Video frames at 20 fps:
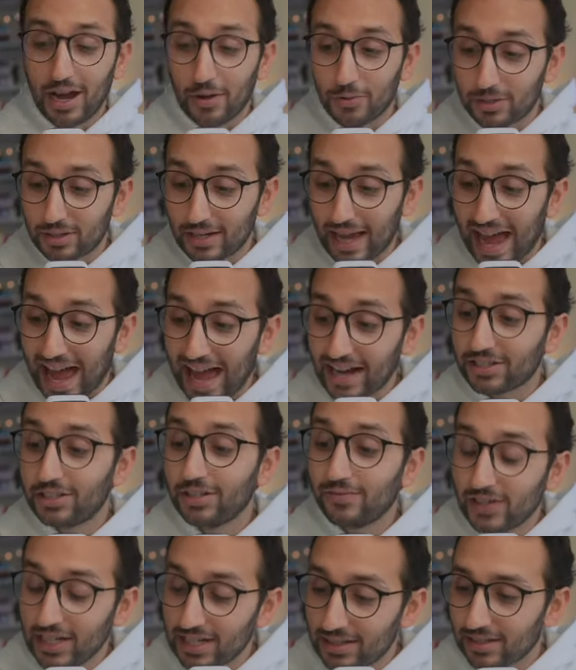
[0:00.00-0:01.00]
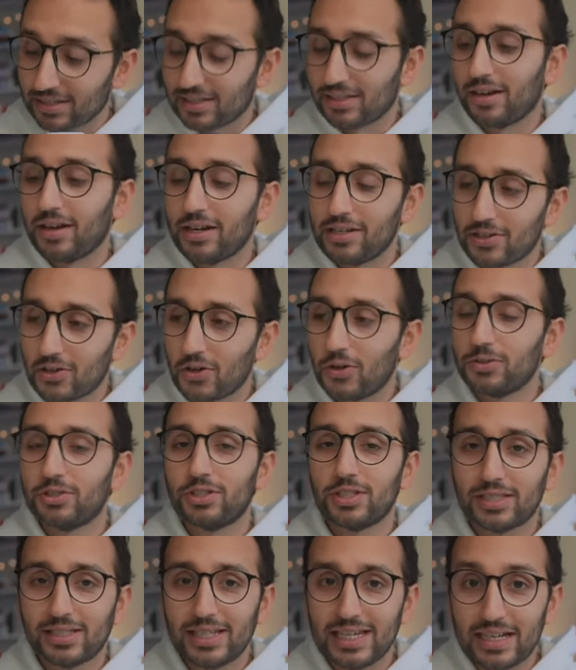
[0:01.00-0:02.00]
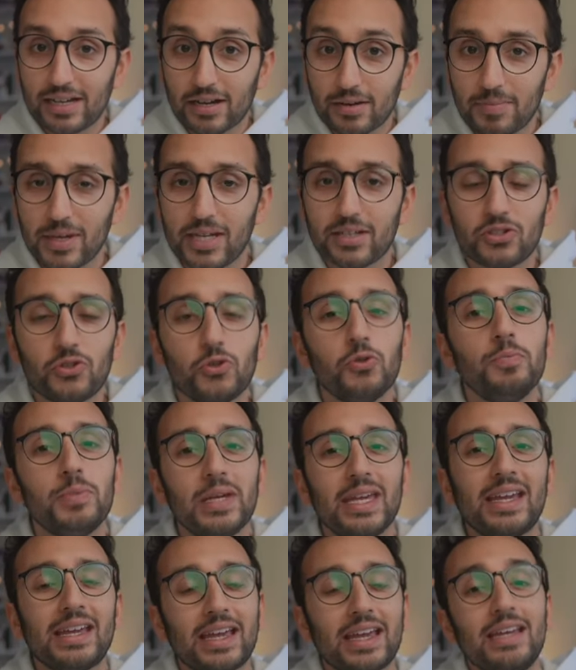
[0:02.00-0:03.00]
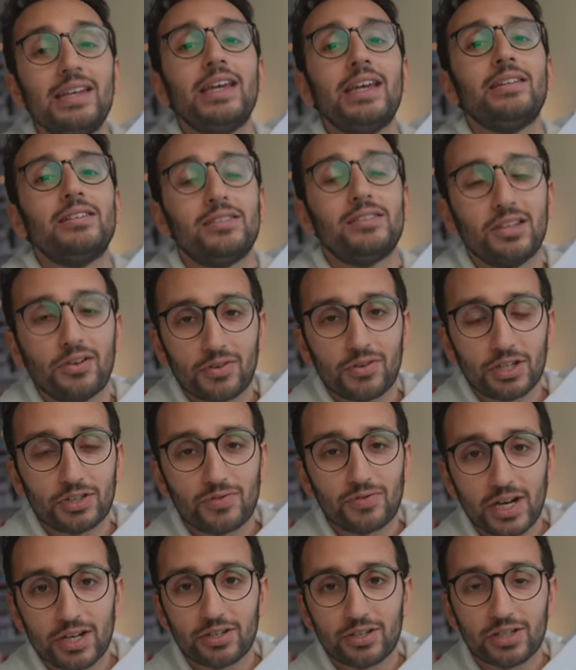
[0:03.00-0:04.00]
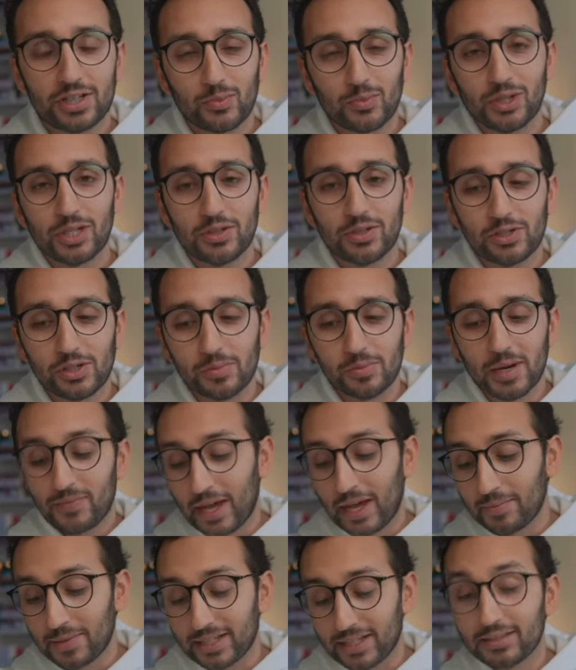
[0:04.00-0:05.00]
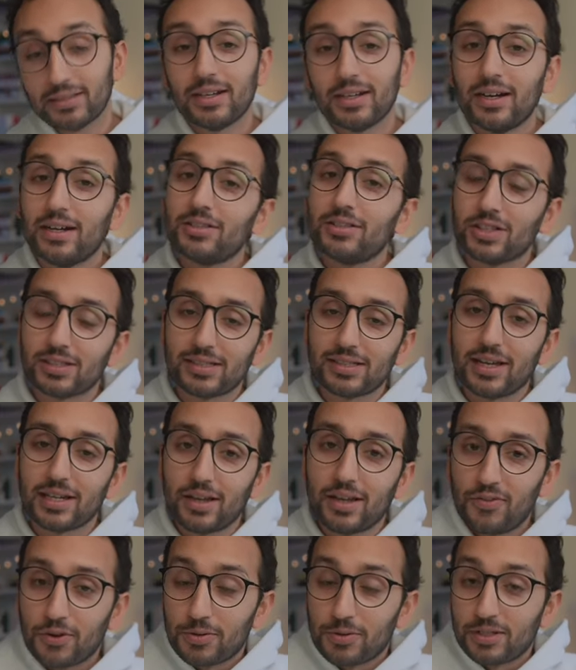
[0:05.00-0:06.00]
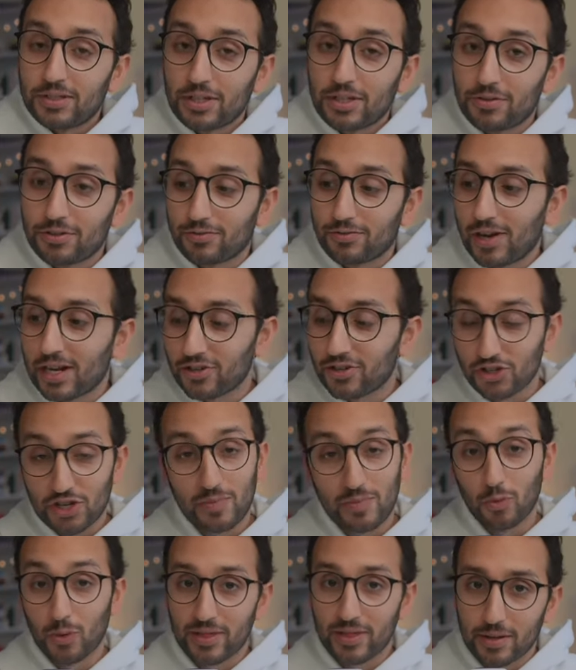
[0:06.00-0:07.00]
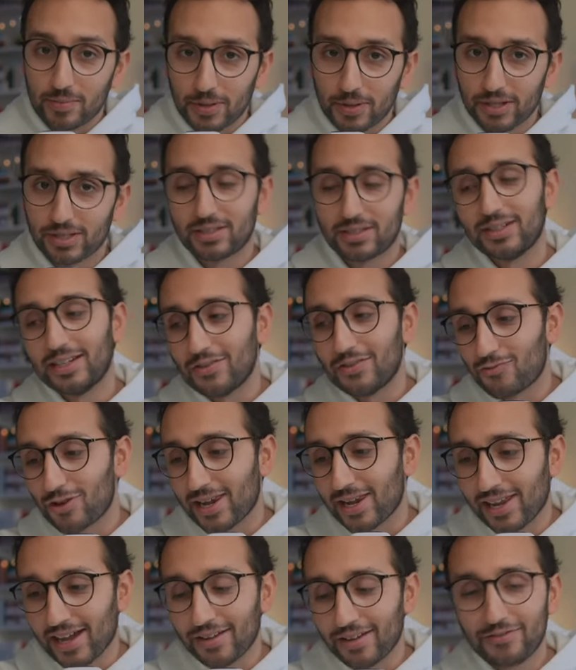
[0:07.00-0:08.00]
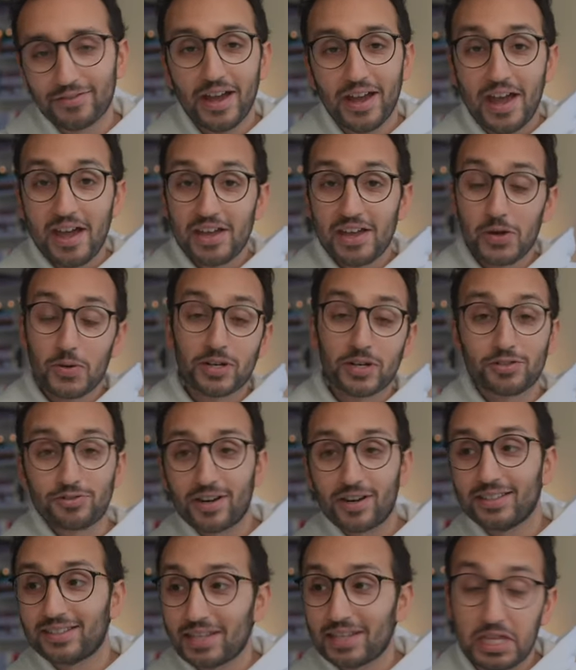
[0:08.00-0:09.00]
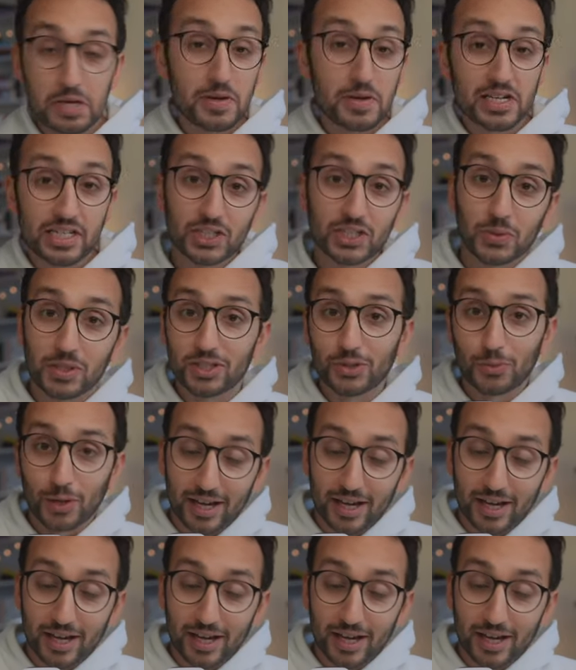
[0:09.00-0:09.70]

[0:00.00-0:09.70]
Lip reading: I would actively decide, consciously commit to being in a serious relationship with YouTube. That means, just like if you're in a serious relationship with a person in real life, you want to try and see them at least once a